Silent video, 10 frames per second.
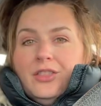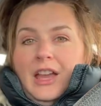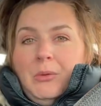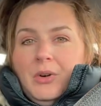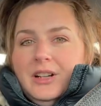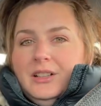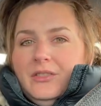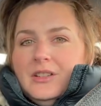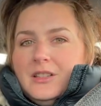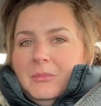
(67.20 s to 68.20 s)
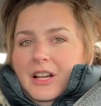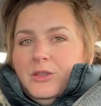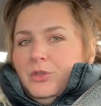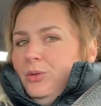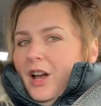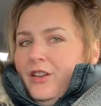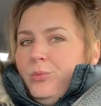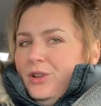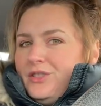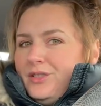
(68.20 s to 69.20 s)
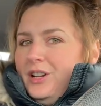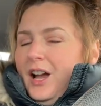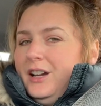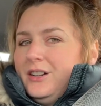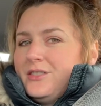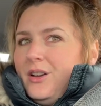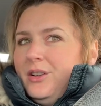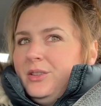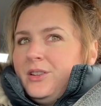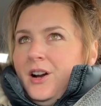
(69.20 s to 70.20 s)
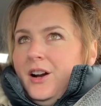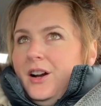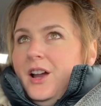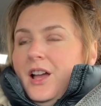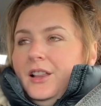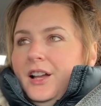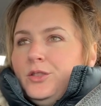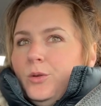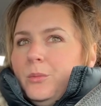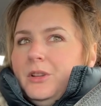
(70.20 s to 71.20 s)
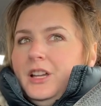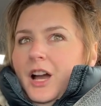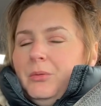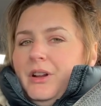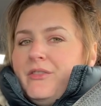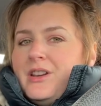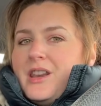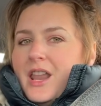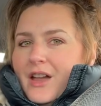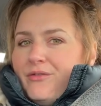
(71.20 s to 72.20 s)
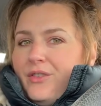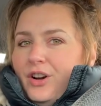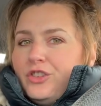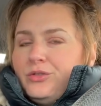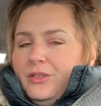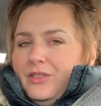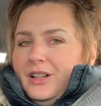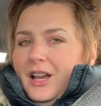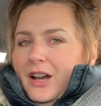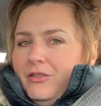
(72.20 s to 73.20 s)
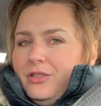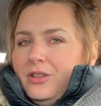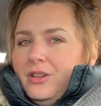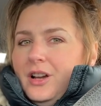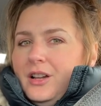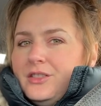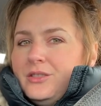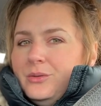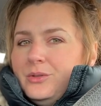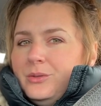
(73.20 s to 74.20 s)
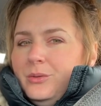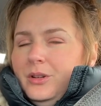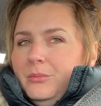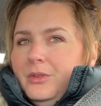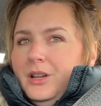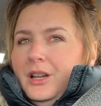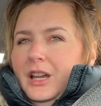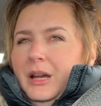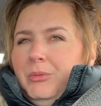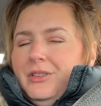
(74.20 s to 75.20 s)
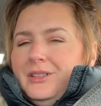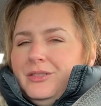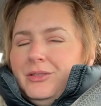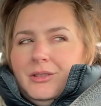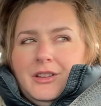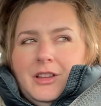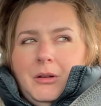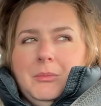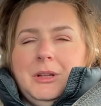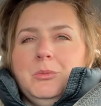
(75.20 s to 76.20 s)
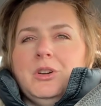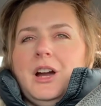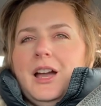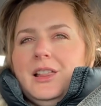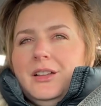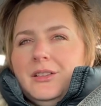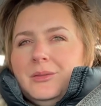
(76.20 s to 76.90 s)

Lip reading: what a difference it makes when you have winter tires on your car. Like, normally I would have never driven after a snowstorm. It wasn't even really that. I mean, where I live,